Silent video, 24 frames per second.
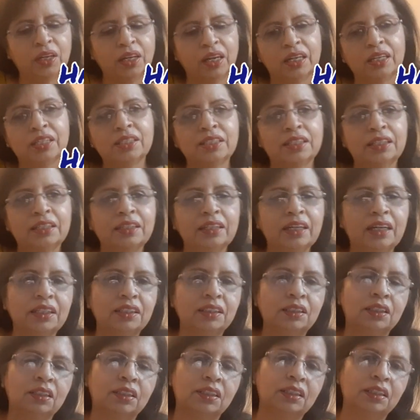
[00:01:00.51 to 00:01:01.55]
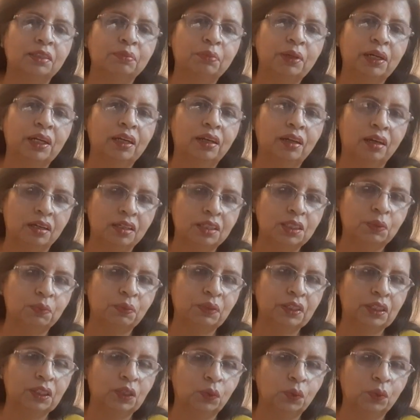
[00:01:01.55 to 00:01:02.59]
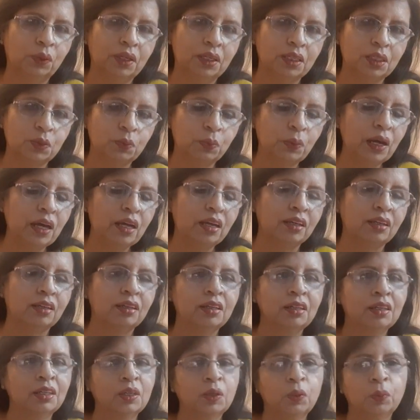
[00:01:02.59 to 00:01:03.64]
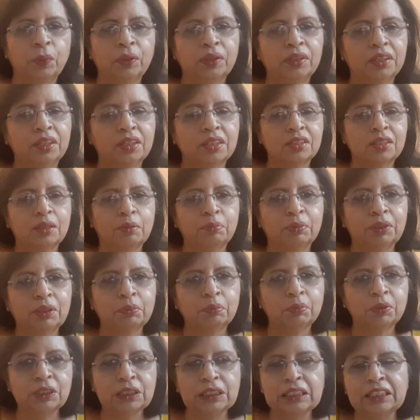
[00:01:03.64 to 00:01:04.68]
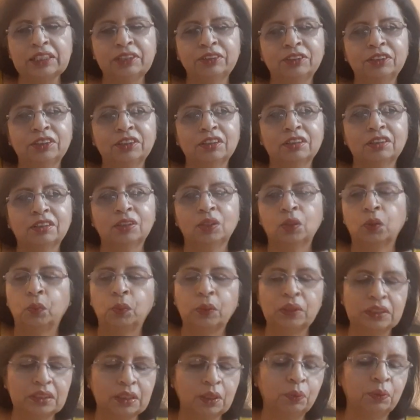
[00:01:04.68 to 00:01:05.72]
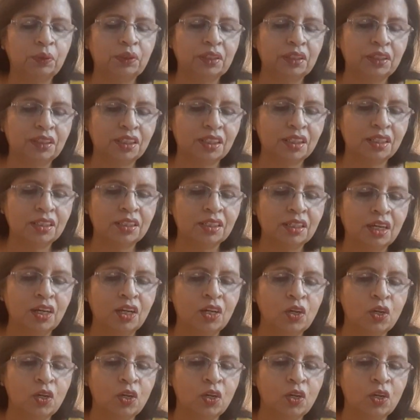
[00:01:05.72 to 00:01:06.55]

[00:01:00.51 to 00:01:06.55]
I said that in my last video as well, whether something material or whatever it is.